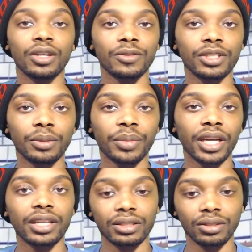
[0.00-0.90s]
in the
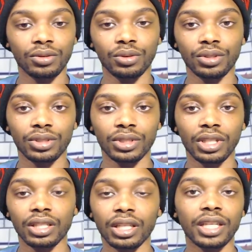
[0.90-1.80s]
past course,
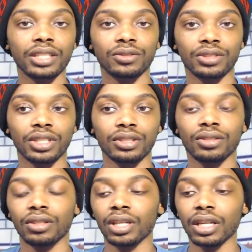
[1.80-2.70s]
the last course they
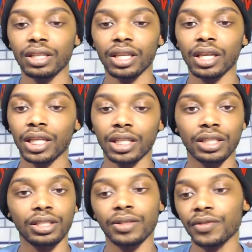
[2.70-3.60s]
took, that
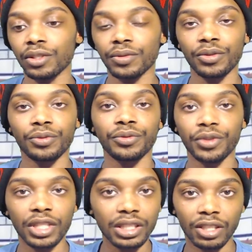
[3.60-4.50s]
even though if you
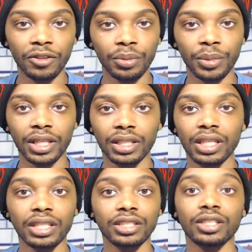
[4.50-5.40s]
freeze
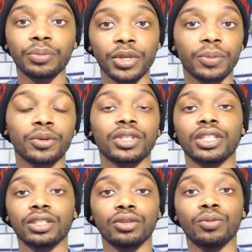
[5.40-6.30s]
everybody, some people
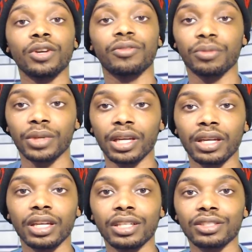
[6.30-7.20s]
can get away from
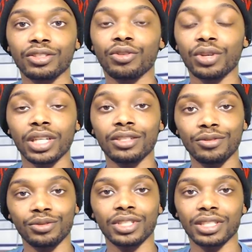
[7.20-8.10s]
that. So he
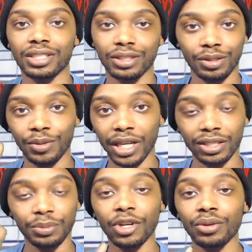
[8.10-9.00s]
uses this, you
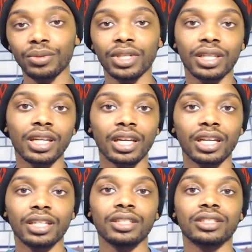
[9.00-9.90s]
got smart with it,
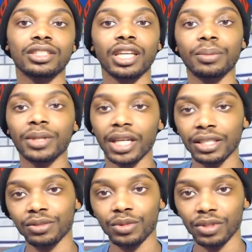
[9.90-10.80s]
and
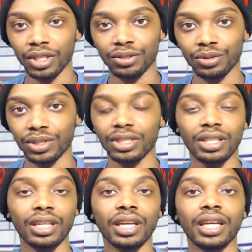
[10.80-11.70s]
stabilize them with
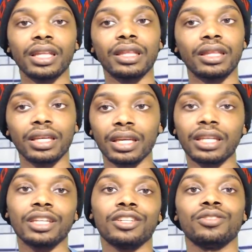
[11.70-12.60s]
electricity, and
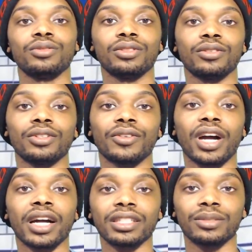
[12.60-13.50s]
then he used the
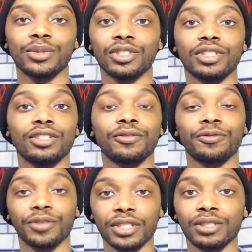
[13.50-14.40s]
ice ability to
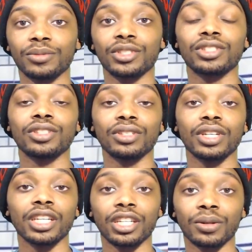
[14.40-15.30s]
freeze them
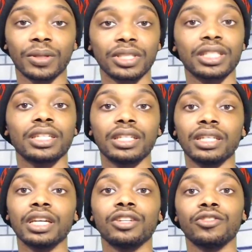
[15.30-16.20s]
to
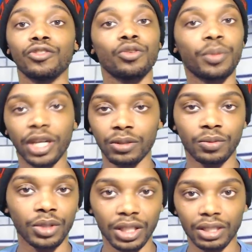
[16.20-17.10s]
guarantee nobody
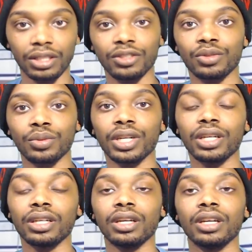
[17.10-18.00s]
will get in his
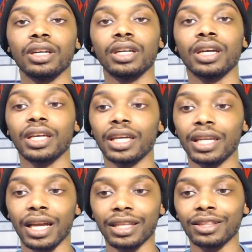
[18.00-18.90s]
way.
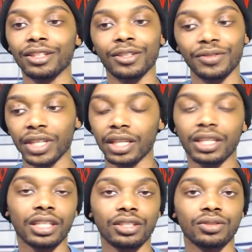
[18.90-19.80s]
And I love that.
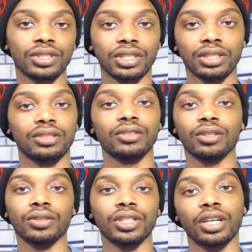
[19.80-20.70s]
Then he uses the
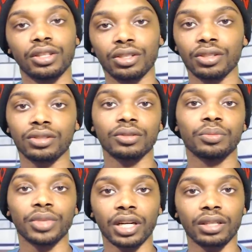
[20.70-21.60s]
the other girl to
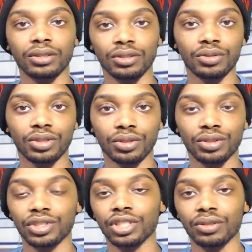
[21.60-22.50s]
block, use
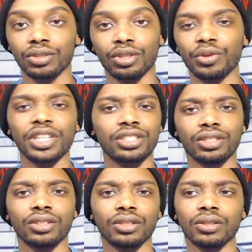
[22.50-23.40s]
her shield,
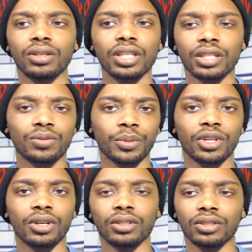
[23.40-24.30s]
creation girl, that's what I'm
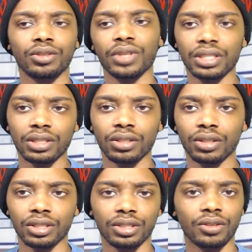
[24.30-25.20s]
gonna call it, the creation
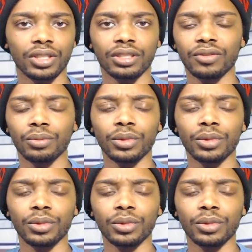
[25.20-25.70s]
girl, because she creates different